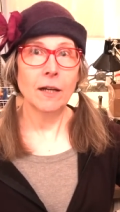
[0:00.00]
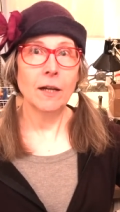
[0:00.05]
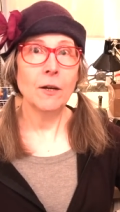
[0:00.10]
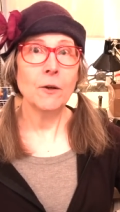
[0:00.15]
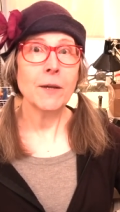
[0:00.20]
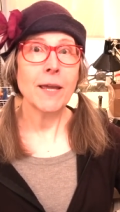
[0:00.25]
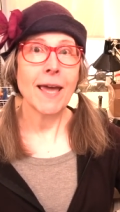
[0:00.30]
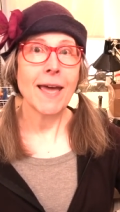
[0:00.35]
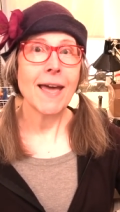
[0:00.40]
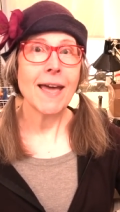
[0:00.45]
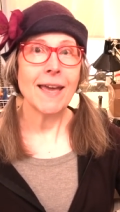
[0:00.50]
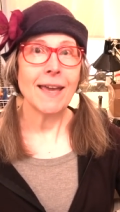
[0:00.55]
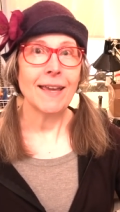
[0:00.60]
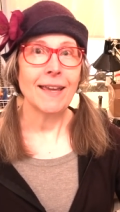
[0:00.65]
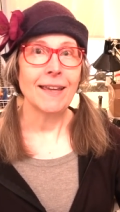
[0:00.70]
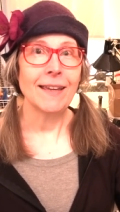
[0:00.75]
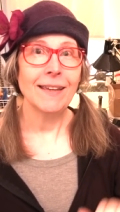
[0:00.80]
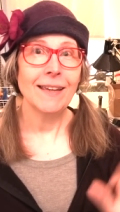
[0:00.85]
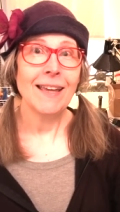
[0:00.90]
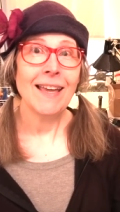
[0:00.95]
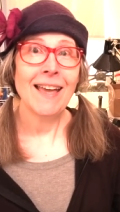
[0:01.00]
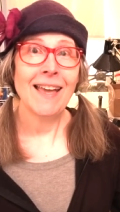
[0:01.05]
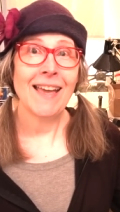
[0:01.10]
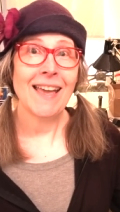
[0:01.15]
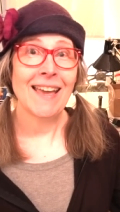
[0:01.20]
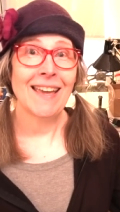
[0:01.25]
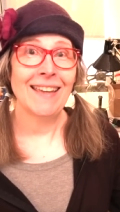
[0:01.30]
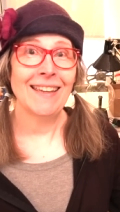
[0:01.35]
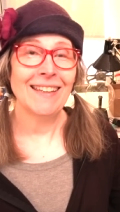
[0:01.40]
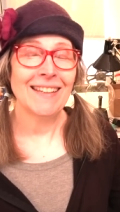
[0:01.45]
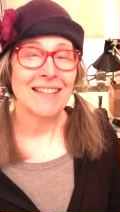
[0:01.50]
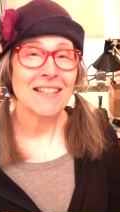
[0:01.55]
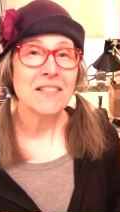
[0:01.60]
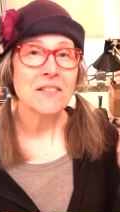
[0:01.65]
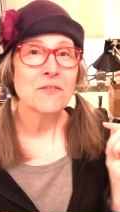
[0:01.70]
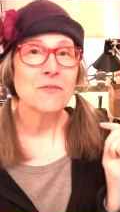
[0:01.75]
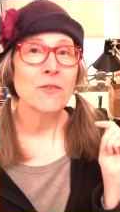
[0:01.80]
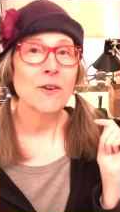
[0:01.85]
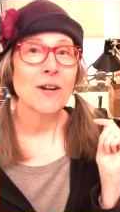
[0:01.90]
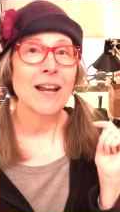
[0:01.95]
Okay, hey,
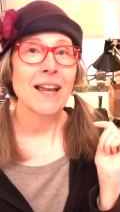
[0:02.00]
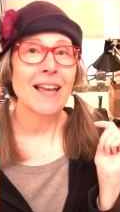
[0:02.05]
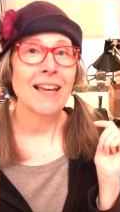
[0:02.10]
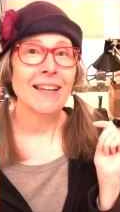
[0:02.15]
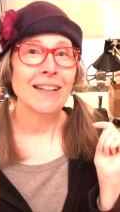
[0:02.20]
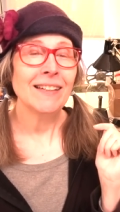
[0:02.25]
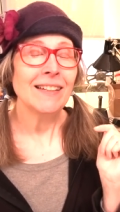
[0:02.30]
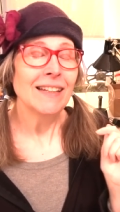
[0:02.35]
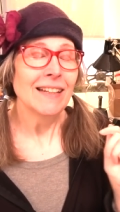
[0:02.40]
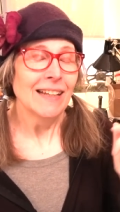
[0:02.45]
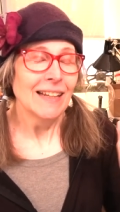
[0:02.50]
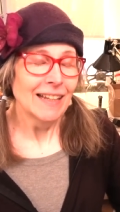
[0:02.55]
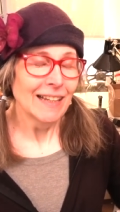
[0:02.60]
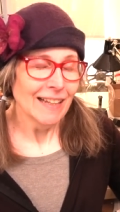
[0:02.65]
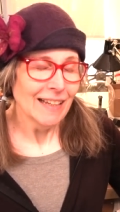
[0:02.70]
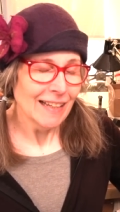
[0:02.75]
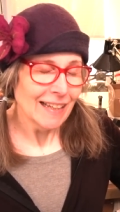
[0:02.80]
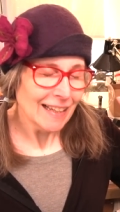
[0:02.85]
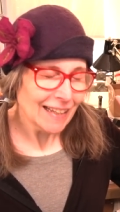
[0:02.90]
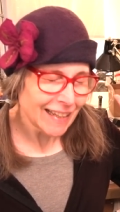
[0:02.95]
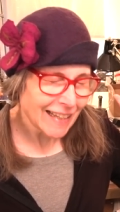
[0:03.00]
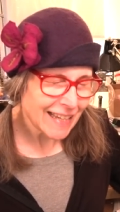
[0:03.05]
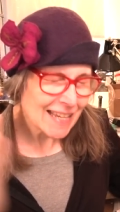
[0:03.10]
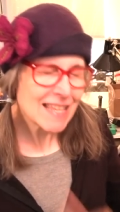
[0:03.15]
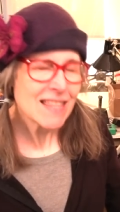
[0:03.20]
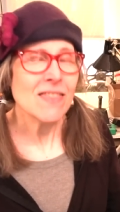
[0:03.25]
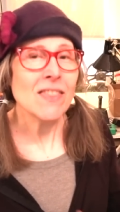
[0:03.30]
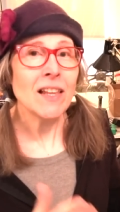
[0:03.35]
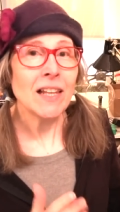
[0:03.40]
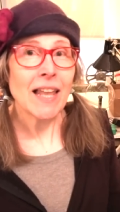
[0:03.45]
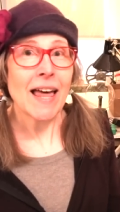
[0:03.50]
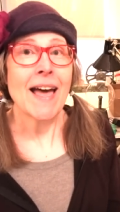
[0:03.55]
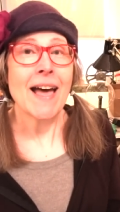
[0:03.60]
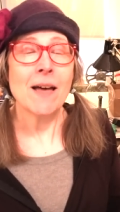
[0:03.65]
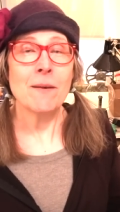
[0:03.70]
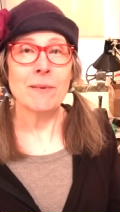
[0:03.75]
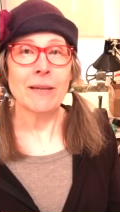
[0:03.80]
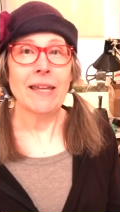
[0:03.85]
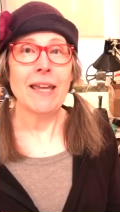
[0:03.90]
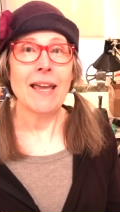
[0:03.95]
it's Fran in the
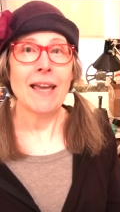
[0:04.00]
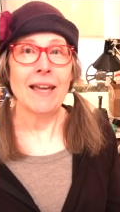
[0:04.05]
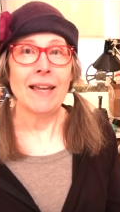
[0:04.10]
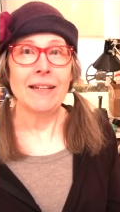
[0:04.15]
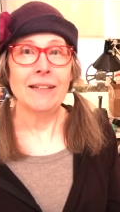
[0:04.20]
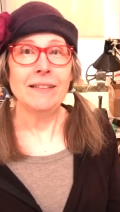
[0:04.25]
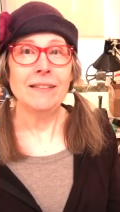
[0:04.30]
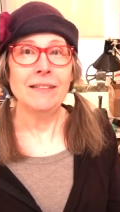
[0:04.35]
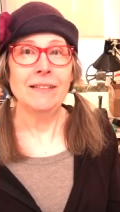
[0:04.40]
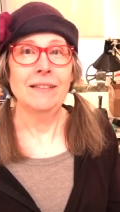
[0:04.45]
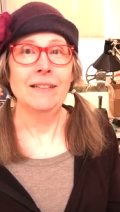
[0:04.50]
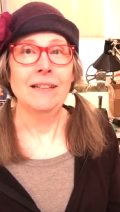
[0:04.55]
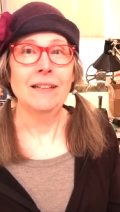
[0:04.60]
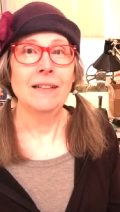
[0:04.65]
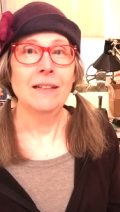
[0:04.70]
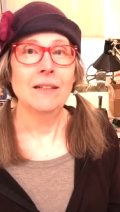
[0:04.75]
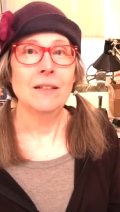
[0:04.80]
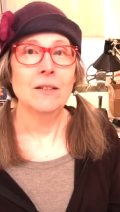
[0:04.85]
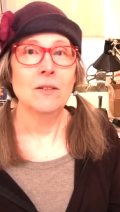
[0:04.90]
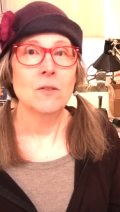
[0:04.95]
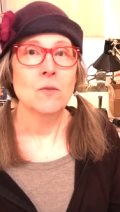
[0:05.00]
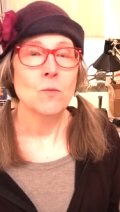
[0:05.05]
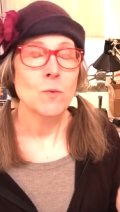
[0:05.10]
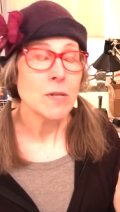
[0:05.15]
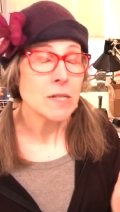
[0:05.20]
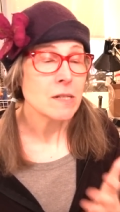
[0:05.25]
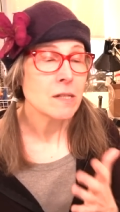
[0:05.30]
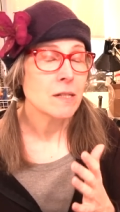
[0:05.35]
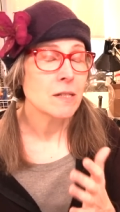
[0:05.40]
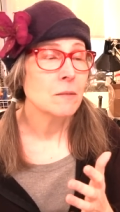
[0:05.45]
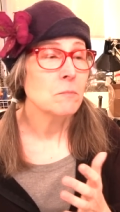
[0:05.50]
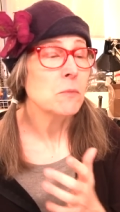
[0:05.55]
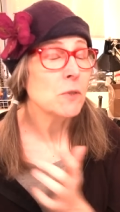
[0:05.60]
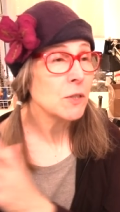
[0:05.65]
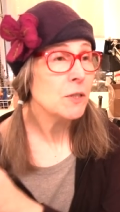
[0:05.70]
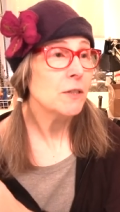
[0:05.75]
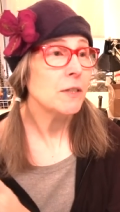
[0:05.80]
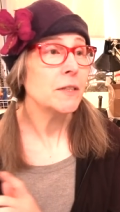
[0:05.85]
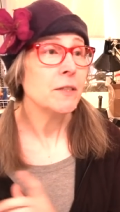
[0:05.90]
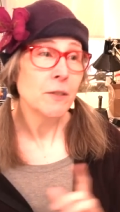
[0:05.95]
lab again with some
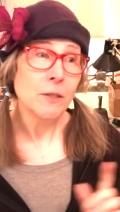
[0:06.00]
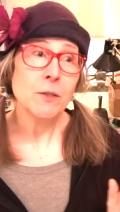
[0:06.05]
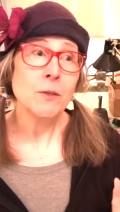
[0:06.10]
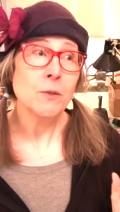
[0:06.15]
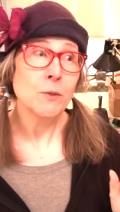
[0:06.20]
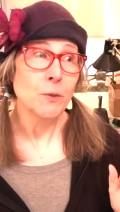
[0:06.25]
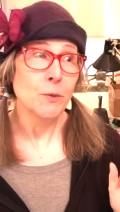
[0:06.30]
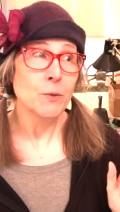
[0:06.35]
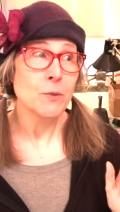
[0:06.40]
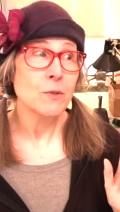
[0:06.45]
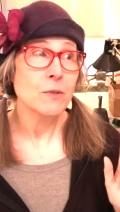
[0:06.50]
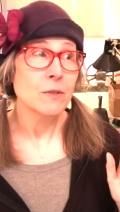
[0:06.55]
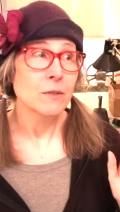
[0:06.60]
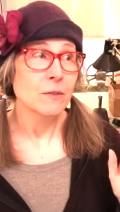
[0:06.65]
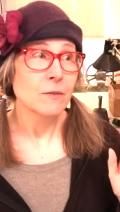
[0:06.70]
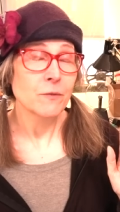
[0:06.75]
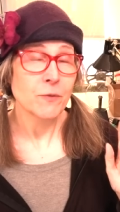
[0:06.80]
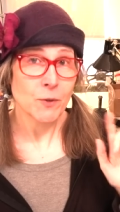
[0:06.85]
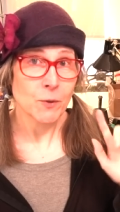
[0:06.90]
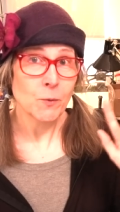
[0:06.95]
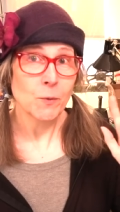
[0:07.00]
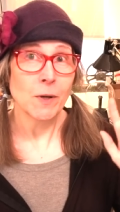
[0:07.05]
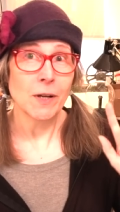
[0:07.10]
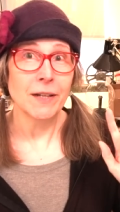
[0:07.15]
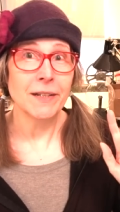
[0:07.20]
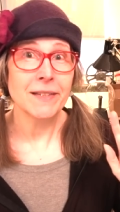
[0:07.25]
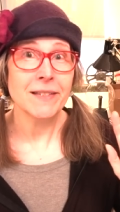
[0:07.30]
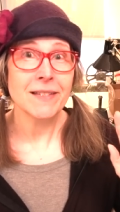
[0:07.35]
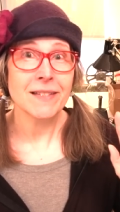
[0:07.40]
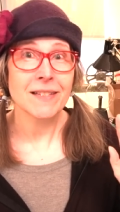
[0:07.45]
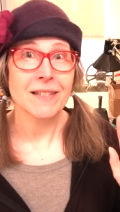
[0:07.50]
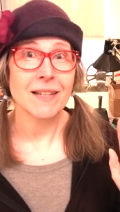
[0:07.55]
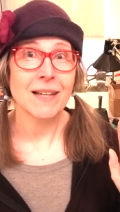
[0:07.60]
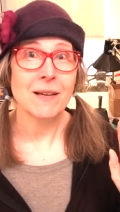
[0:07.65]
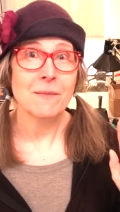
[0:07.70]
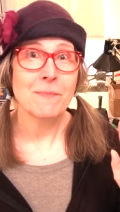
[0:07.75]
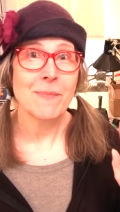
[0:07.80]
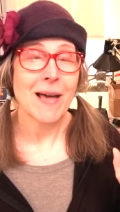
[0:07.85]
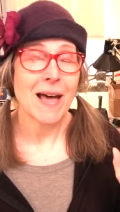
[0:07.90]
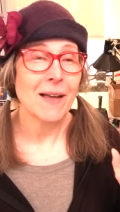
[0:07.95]
good news for once
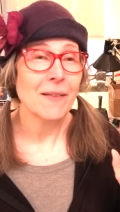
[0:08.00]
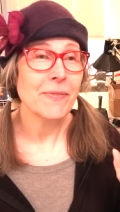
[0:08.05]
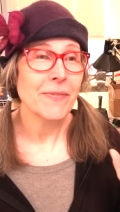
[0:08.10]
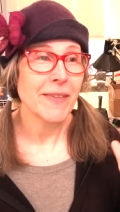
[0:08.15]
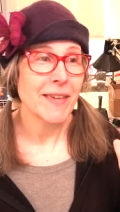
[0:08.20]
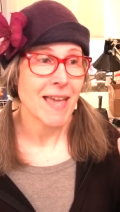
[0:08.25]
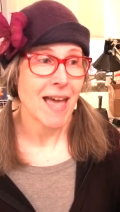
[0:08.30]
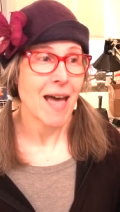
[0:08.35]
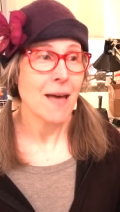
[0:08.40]
about the